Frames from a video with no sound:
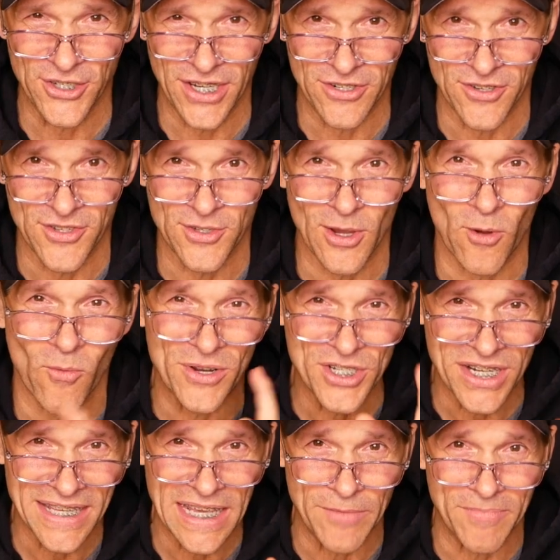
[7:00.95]
changes. So I want
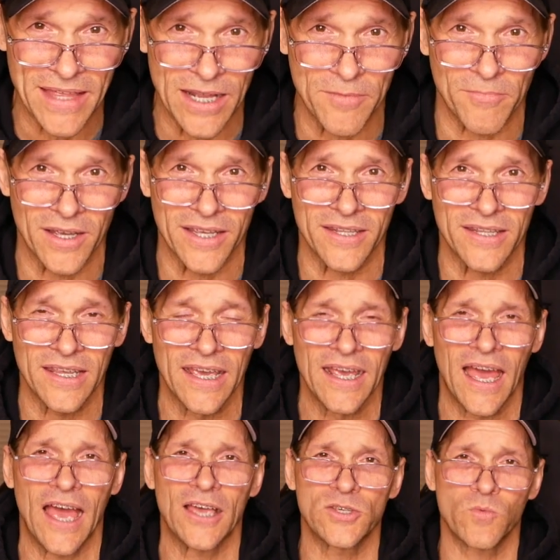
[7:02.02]
you to keep that in mind
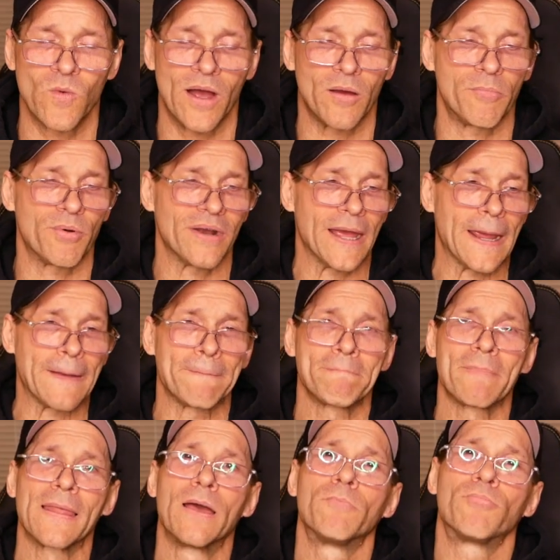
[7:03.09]
as well, Brian.
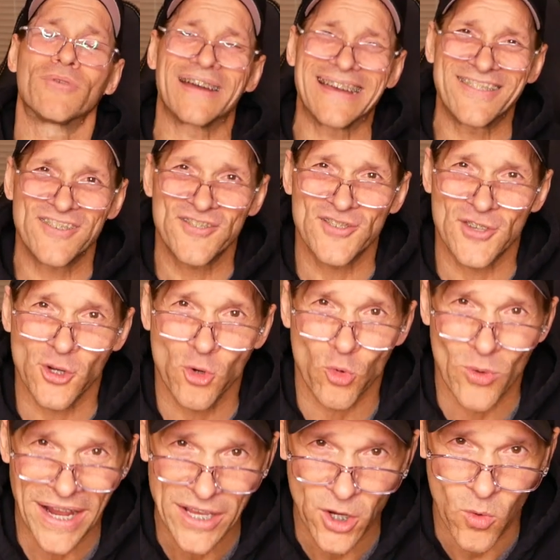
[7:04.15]
Brian, this is a
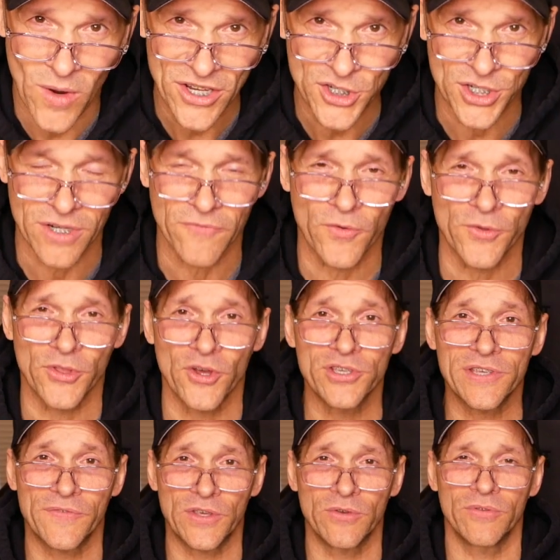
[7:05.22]
great question. For
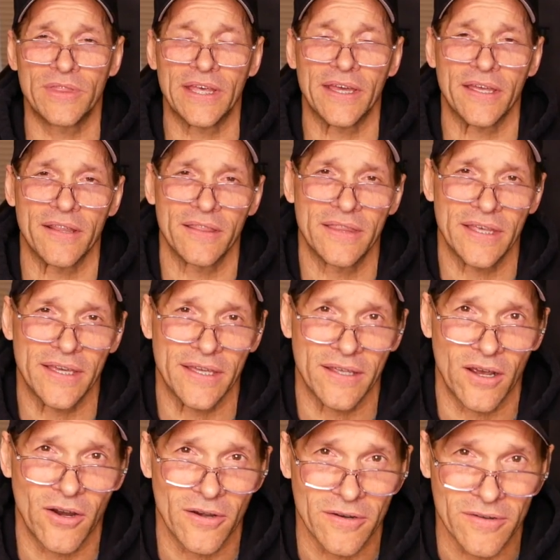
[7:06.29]
those of you that
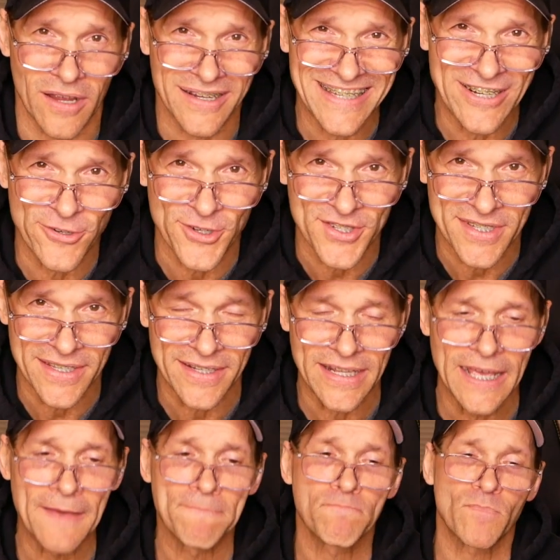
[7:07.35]
are interested,
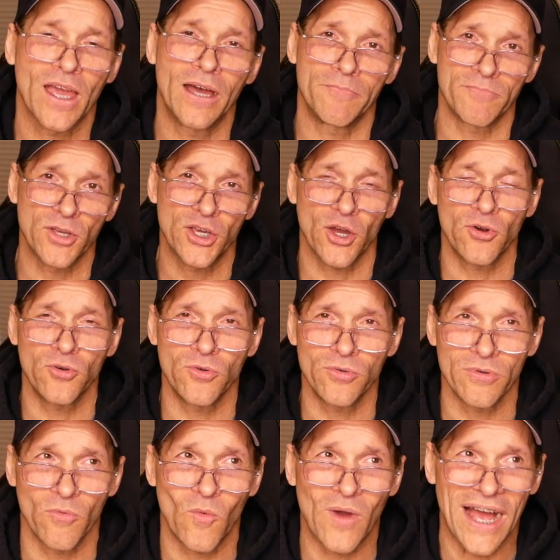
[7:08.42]

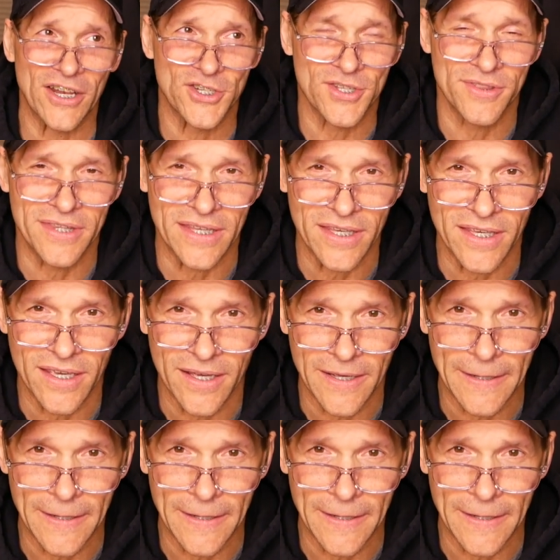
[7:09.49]
go watch the